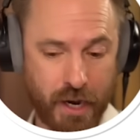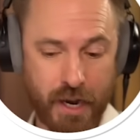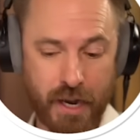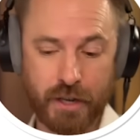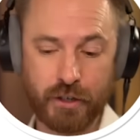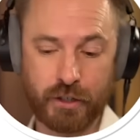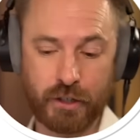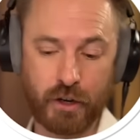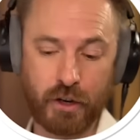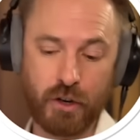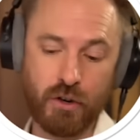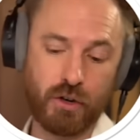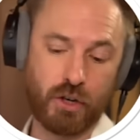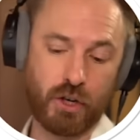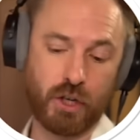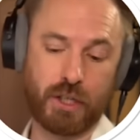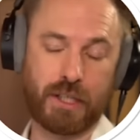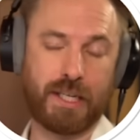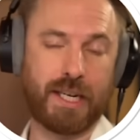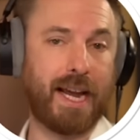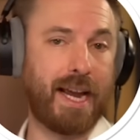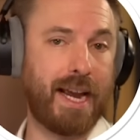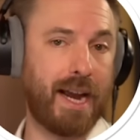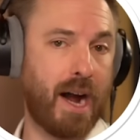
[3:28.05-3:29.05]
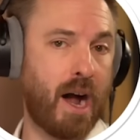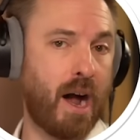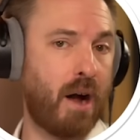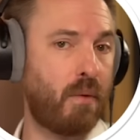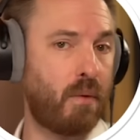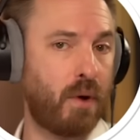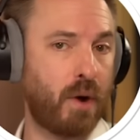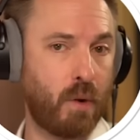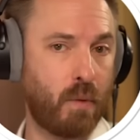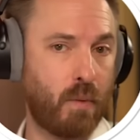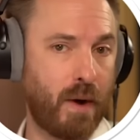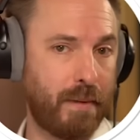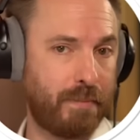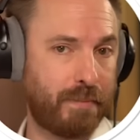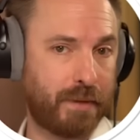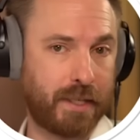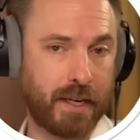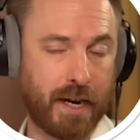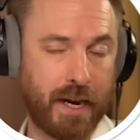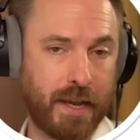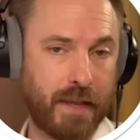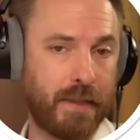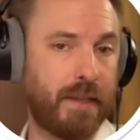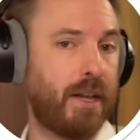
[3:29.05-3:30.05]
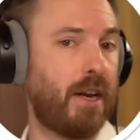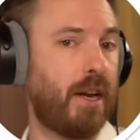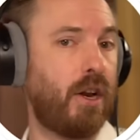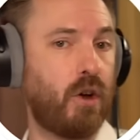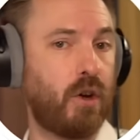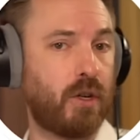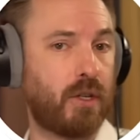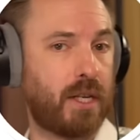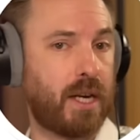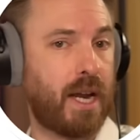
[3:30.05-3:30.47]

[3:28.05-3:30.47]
So you just say, I want a website that looks